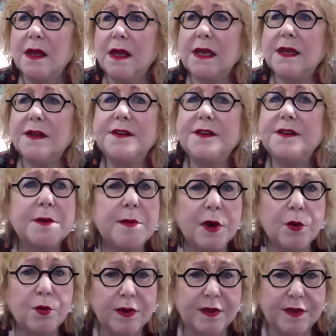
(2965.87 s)

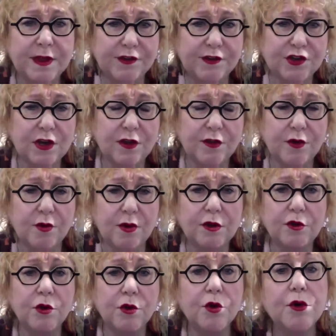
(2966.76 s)
intimate with each other
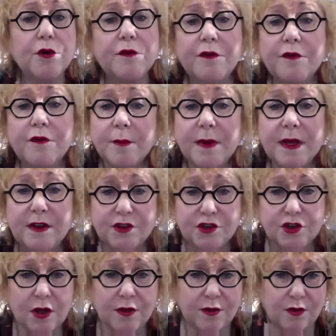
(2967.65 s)
and learn from each
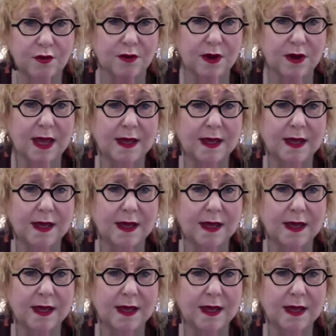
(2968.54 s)
other.